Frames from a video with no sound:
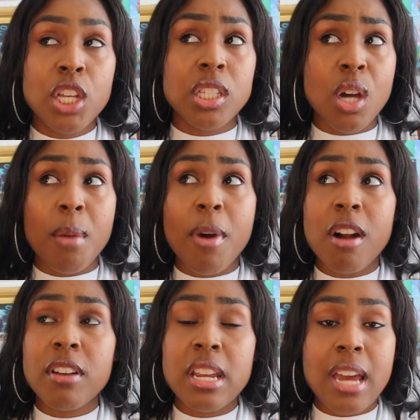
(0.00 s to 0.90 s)
So I'm
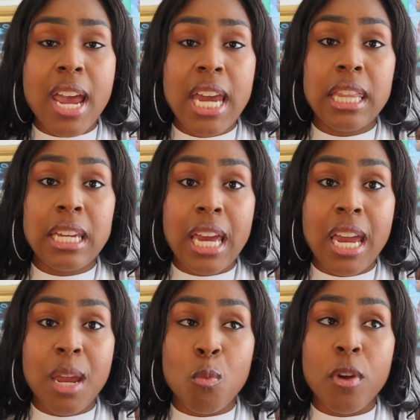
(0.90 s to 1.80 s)
already ahead of the
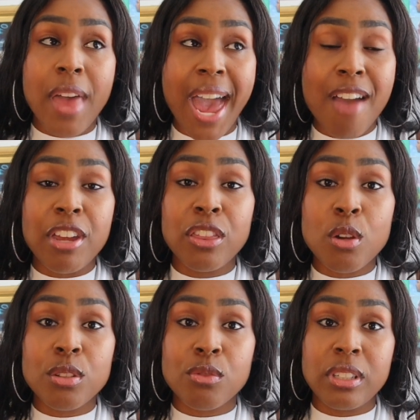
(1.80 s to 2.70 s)
game with having
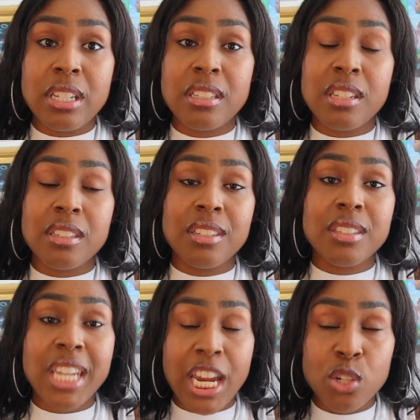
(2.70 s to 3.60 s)
those releases
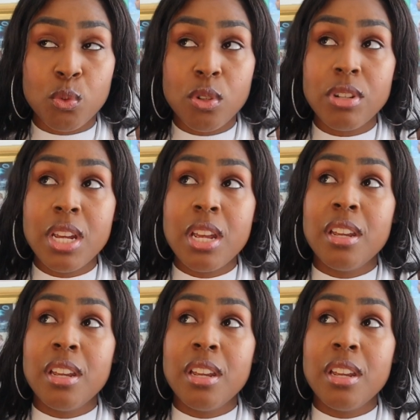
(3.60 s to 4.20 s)
scheduled.